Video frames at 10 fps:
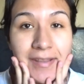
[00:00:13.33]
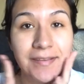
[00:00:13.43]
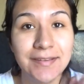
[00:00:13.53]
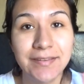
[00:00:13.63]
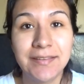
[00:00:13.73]

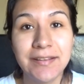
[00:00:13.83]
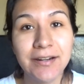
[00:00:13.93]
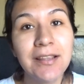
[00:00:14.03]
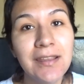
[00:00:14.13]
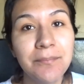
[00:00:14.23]
This is
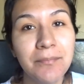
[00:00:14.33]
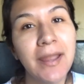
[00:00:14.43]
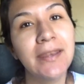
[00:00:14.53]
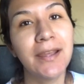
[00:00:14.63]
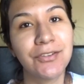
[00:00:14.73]
literally
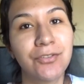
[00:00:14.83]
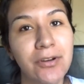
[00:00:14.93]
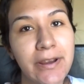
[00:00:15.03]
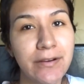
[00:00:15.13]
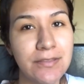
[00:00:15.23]
my natural
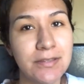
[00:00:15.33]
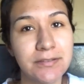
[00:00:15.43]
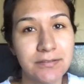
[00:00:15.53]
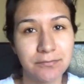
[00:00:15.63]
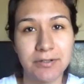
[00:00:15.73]
hair and this
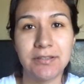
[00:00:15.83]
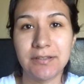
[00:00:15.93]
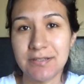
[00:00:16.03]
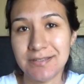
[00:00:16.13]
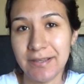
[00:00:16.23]
is what it
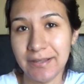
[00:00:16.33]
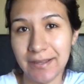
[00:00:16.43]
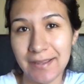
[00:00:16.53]
looks like.